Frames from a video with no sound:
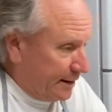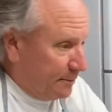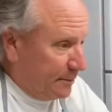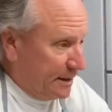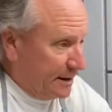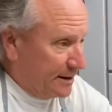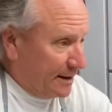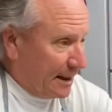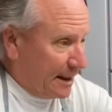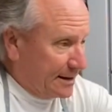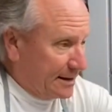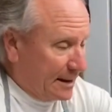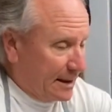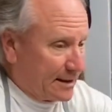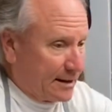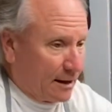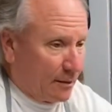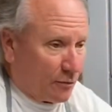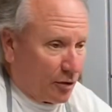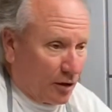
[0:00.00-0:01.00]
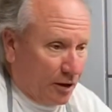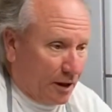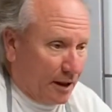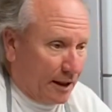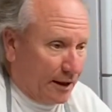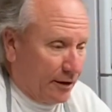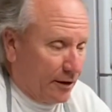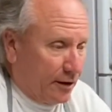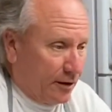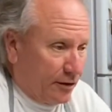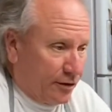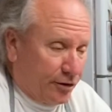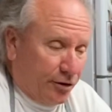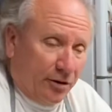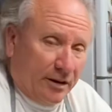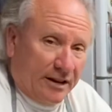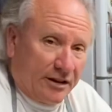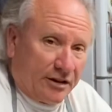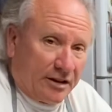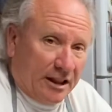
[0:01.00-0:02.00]
Besides, that's number
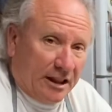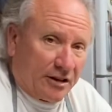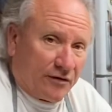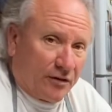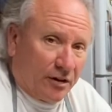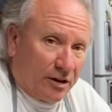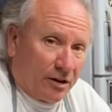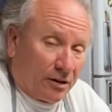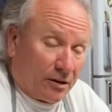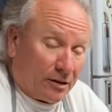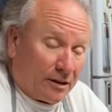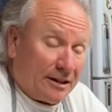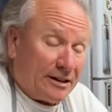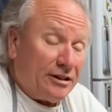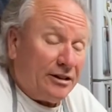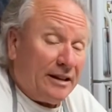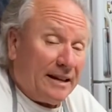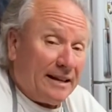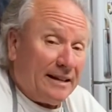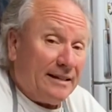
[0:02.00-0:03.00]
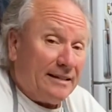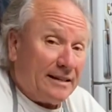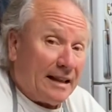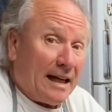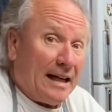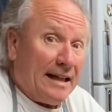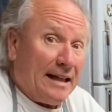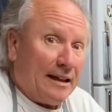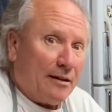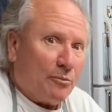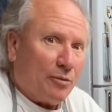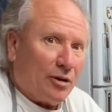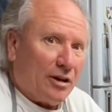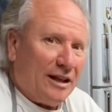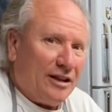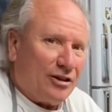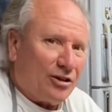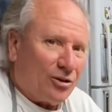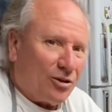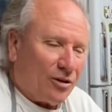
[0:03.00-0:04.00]
36 for your listening and dining
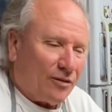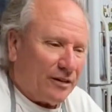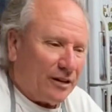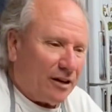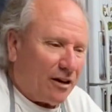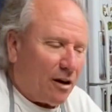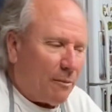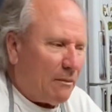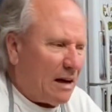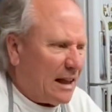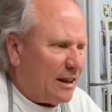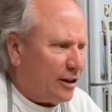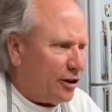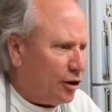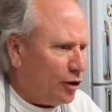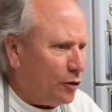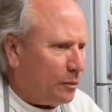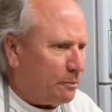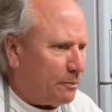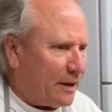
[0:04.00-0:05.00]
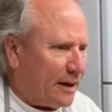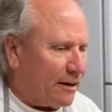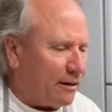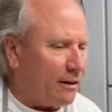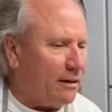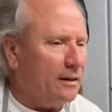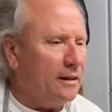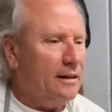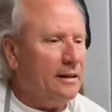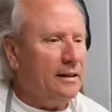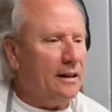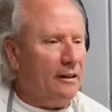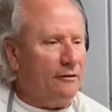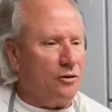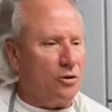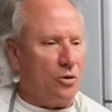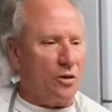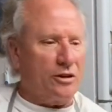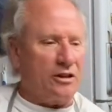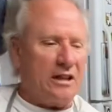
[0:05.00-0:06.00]
pleasure over there on my loop pedal. Of
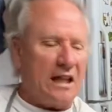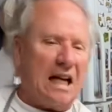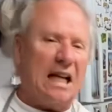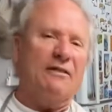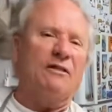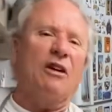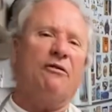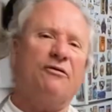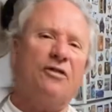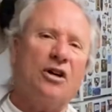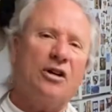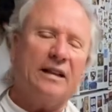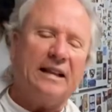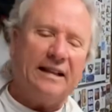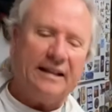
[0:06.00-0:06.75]
course, kind of a funky